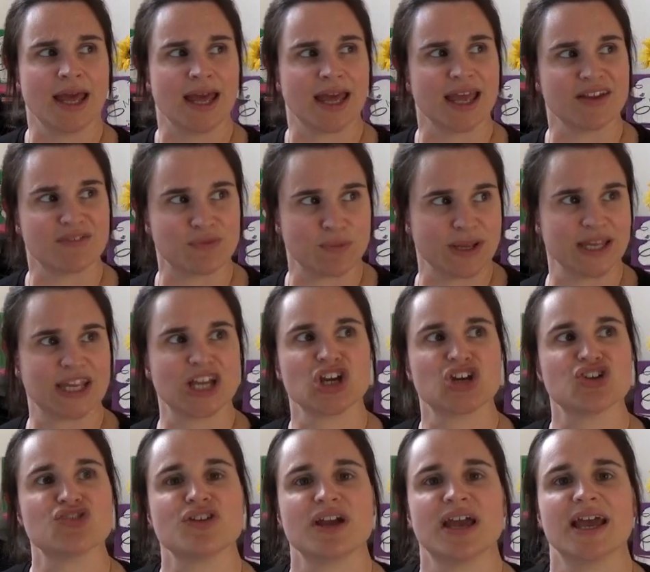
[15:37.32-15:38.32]
if we can
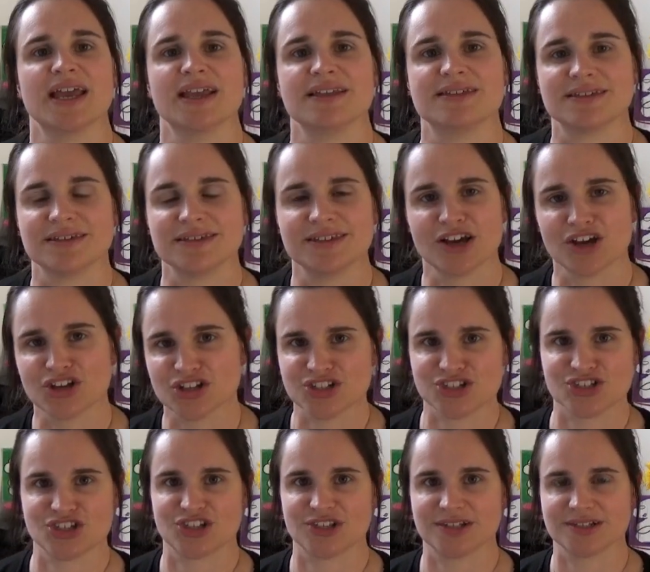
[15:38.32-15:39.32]
create
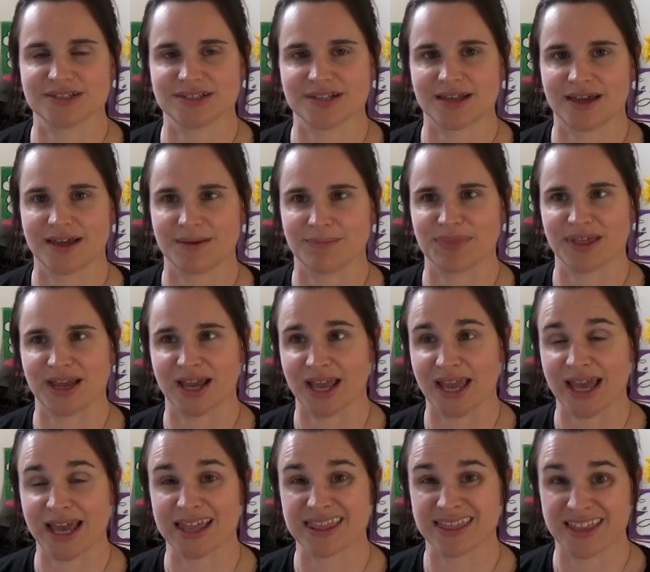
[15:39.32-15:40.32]
youngsters
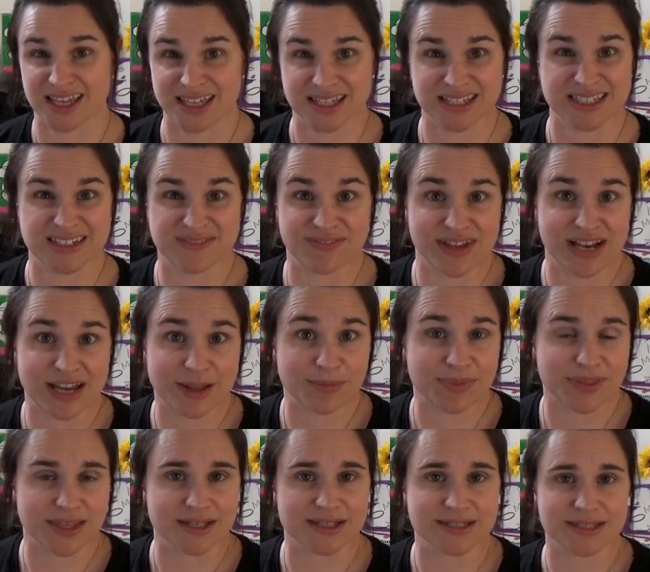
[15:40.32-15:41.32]
that can develop
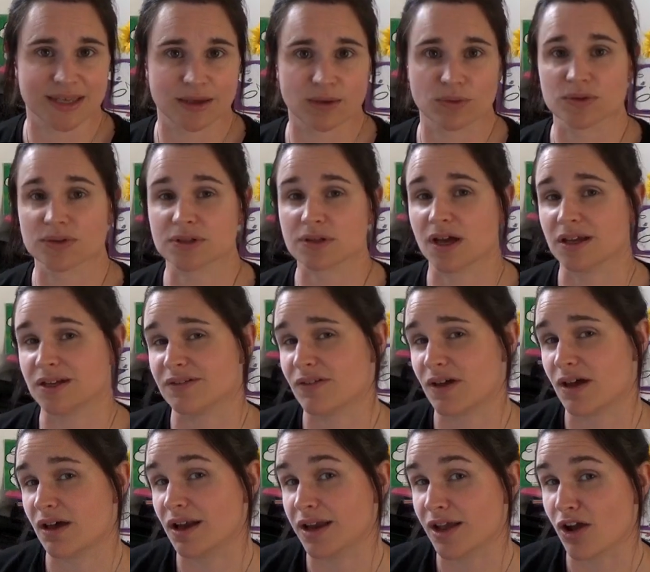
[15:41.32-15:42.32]
these skills kind of
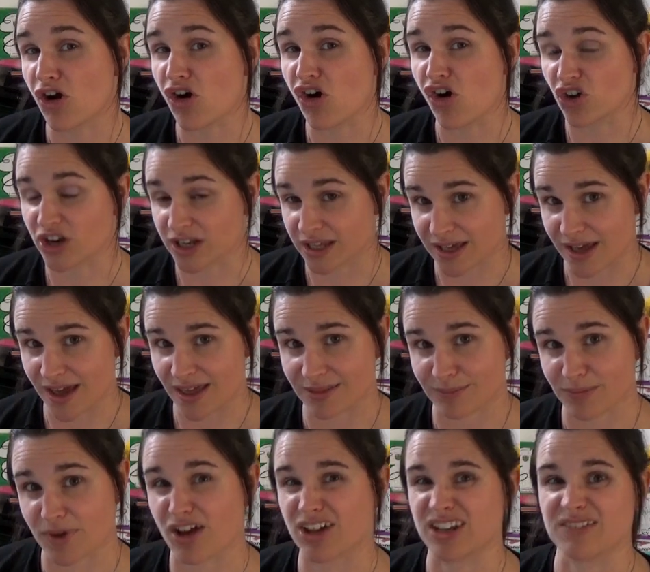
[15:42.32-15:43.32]
early on and get
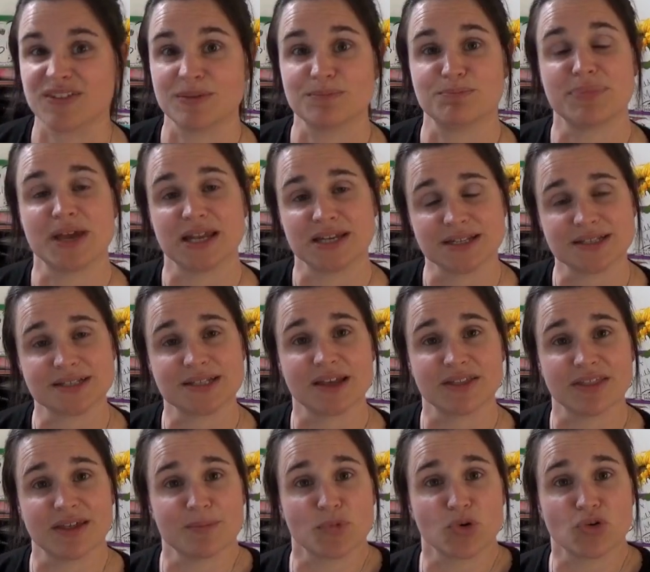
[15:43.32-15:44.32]
them kind of embedded so
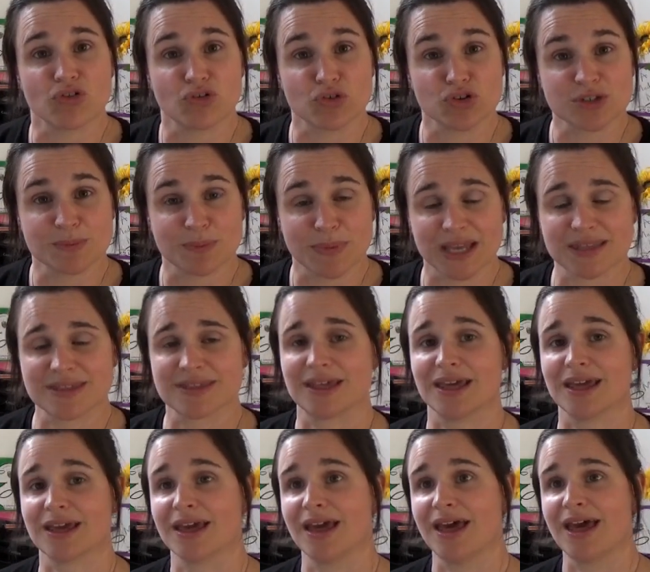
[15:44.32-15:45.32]
they're more
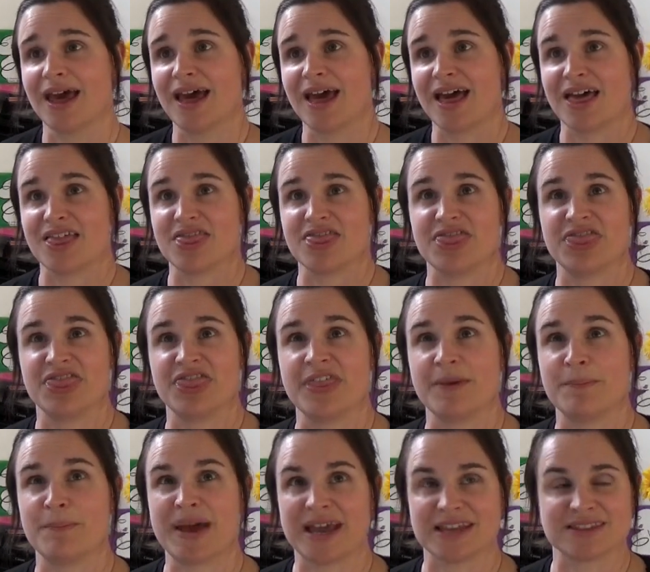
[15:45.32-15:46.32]
automatic,
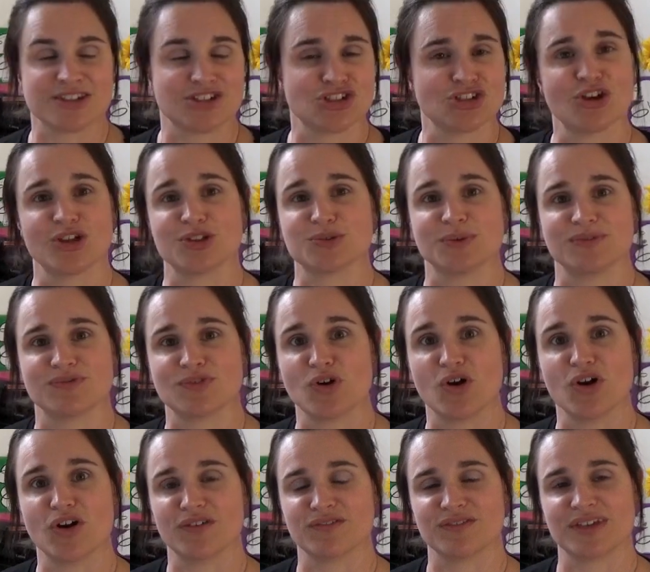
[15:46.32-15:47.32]
the better chance we've
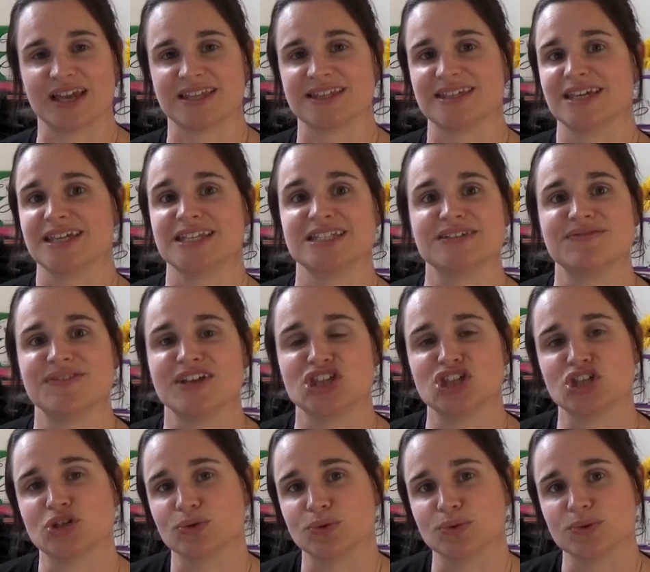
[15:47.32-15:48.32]
got of getting
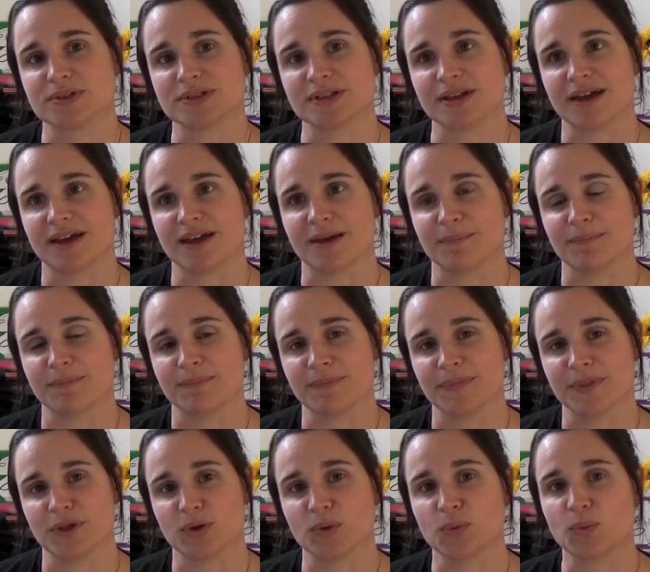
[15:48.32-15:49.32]
individuals
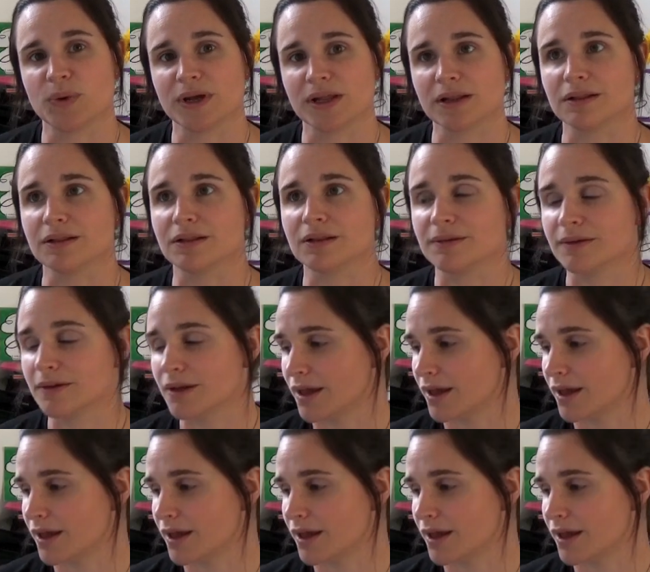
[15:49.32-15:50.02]
who will